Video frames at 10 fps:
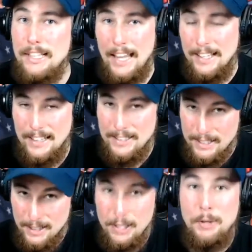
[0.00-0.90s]
that
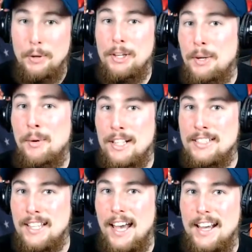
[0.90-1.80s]
that's literally what
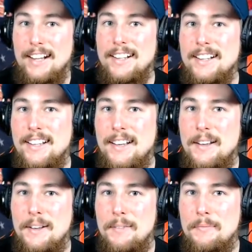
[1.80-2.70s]
he's saying
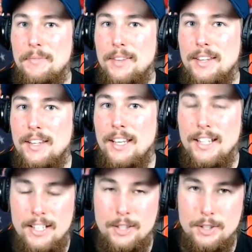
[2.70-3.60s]

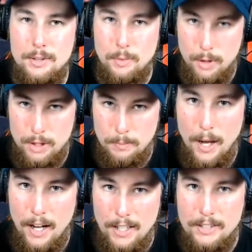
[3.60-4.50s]
in his
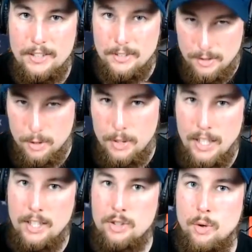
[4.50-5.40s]
response to
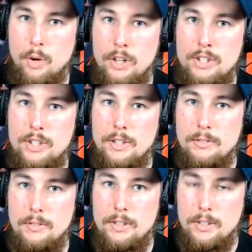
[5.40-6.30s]
King George
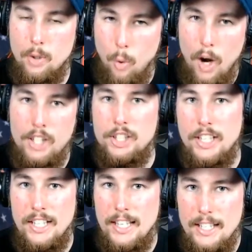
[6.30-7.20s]

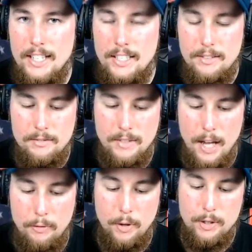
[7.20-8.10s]
quashing any
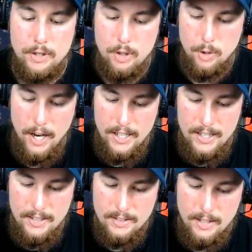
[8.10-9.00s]
efforts to try to
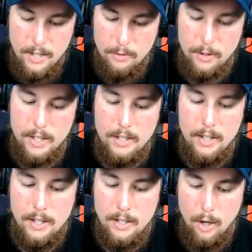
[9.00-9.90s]
end slavery
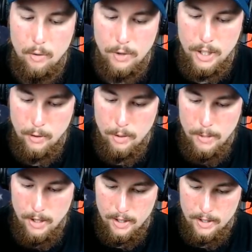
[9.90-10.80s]
over here in
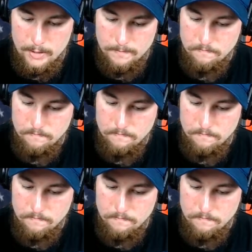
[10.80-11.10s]
America.